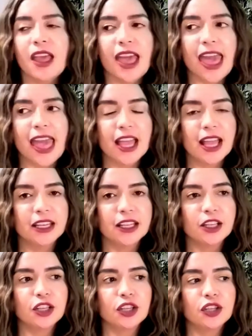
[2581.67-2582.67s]
And
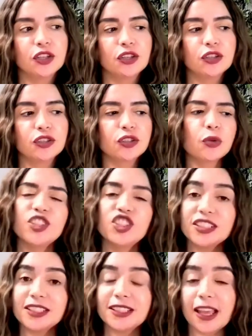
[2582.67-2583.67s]
so we should
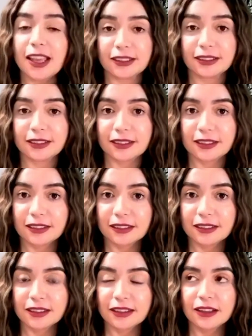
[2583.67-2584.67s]
assess
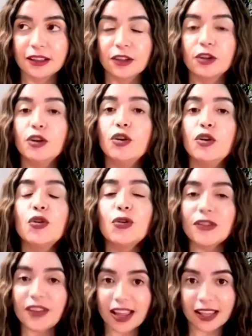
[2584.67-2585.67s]
who
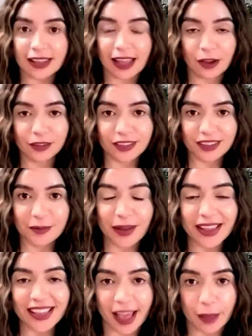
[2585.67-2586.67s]
have I allowed in
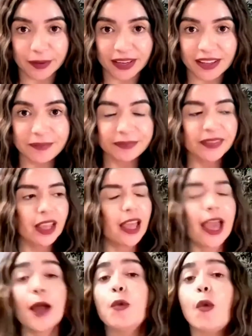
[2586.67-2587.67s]
my cabinet
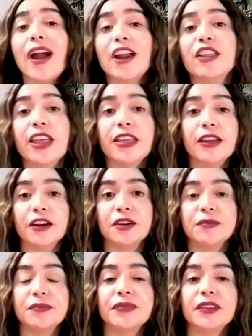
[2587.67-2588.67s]
and why are they there?
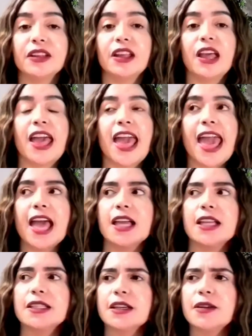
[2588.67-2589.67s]

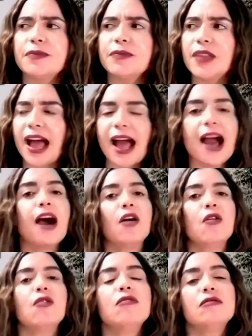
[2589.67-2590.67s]
And
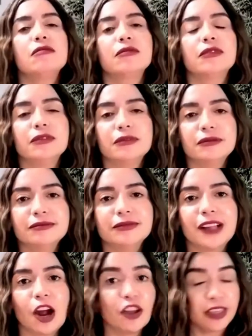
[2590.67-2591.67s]
how
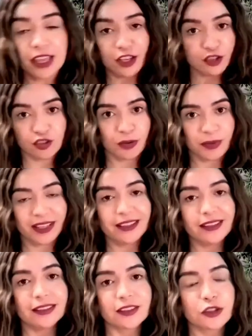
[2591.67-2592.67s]
are they
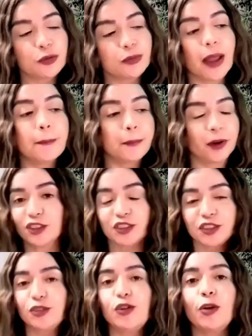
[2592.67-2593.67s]
contributing to my
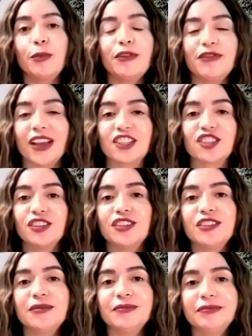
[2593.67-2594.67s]
personal or professional